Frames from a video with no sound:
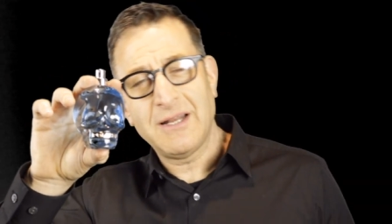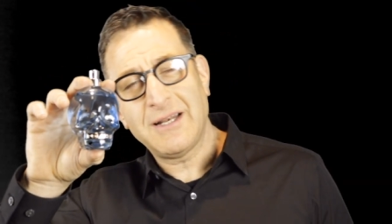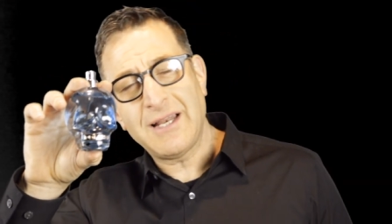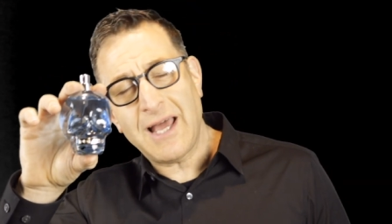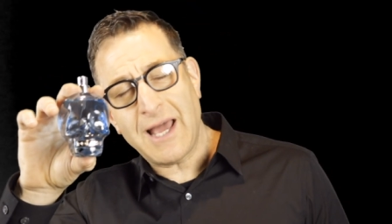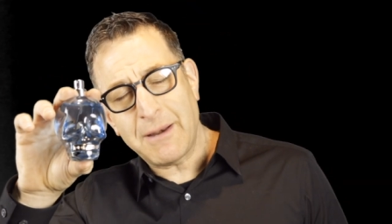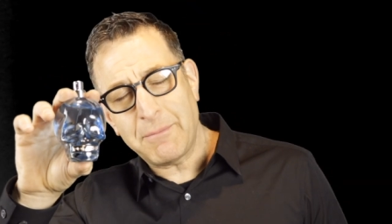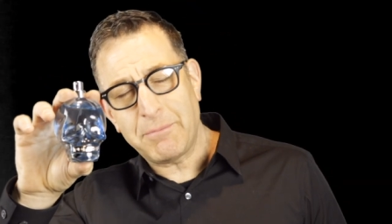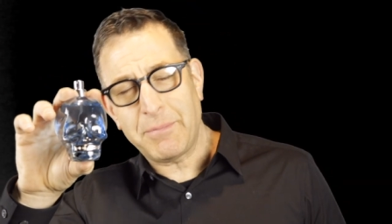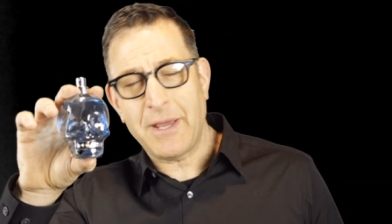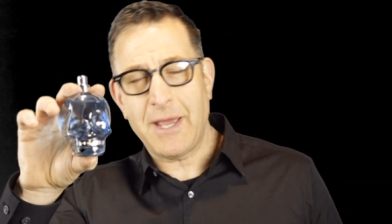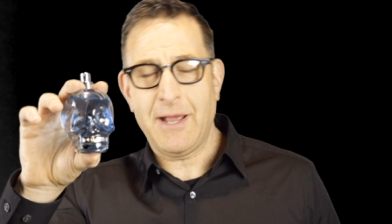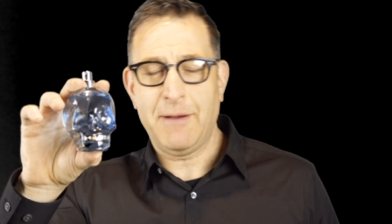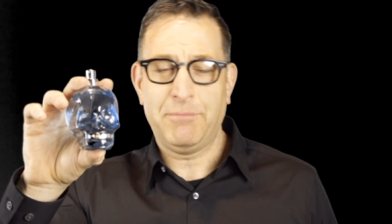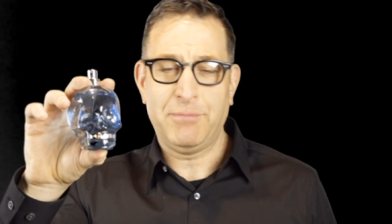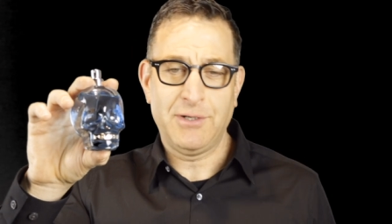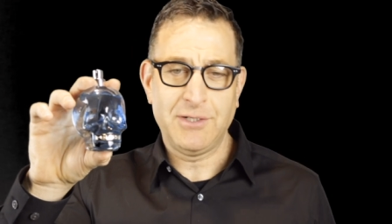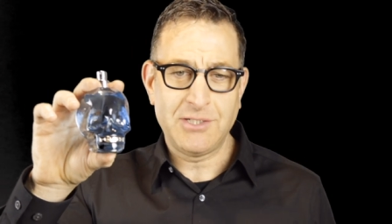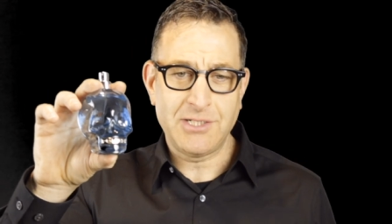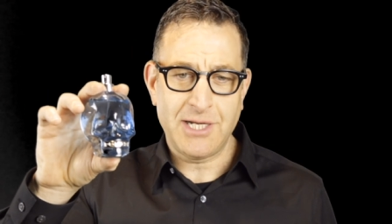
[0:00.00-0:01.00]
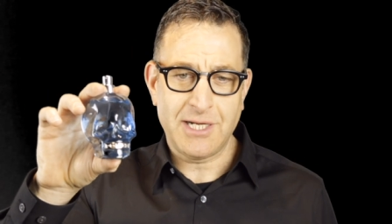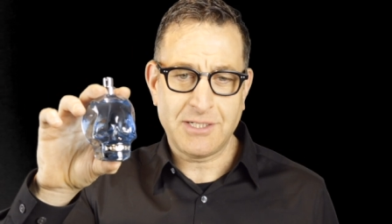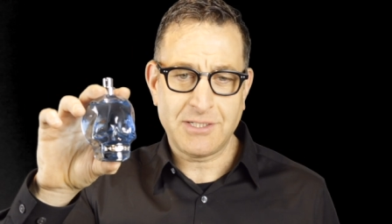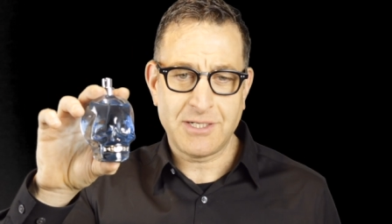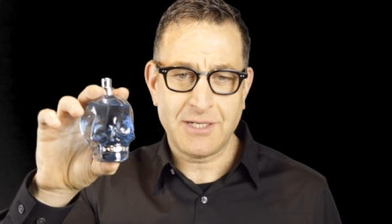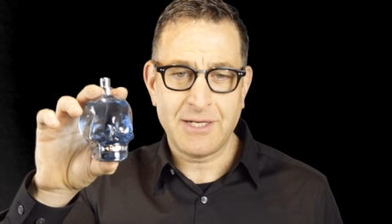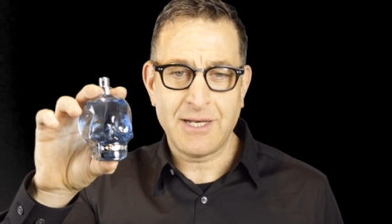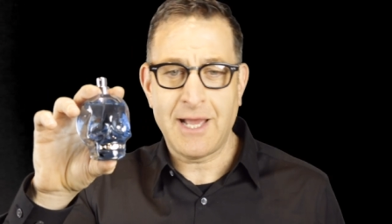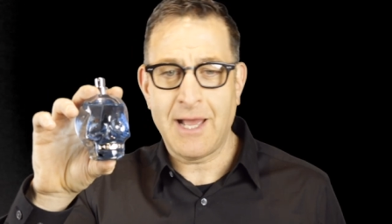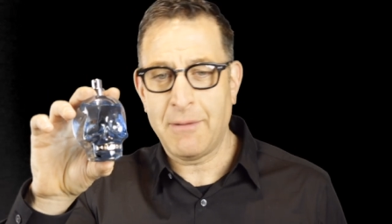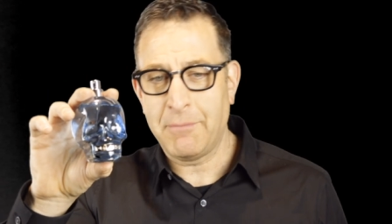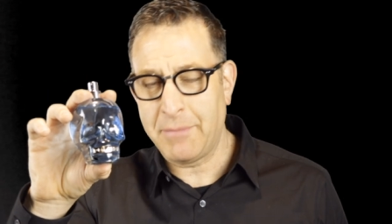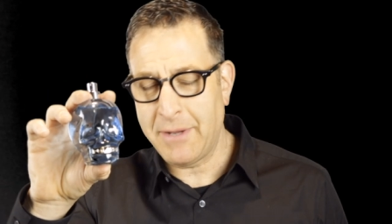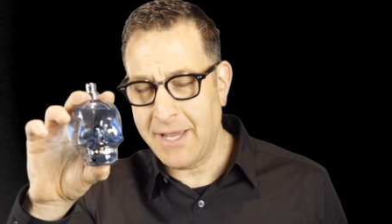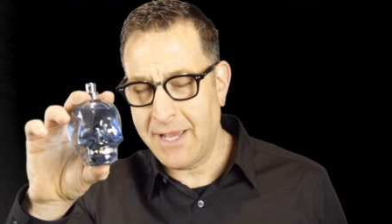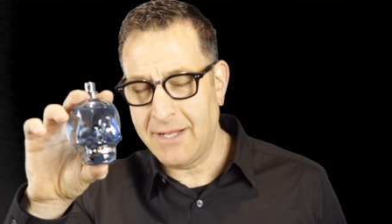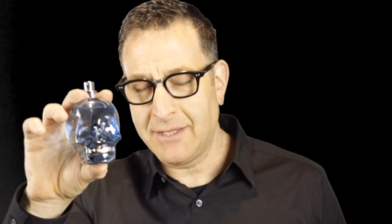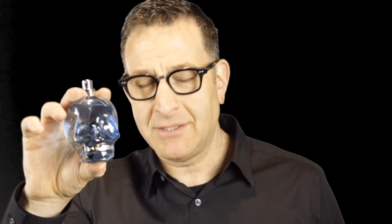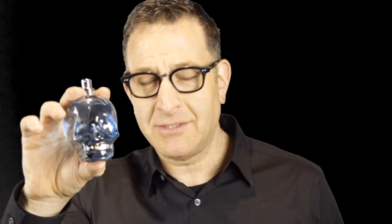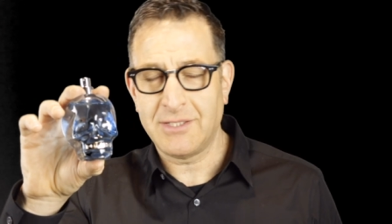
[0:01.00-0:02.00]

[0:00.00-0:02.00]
Not bad projection, not bad.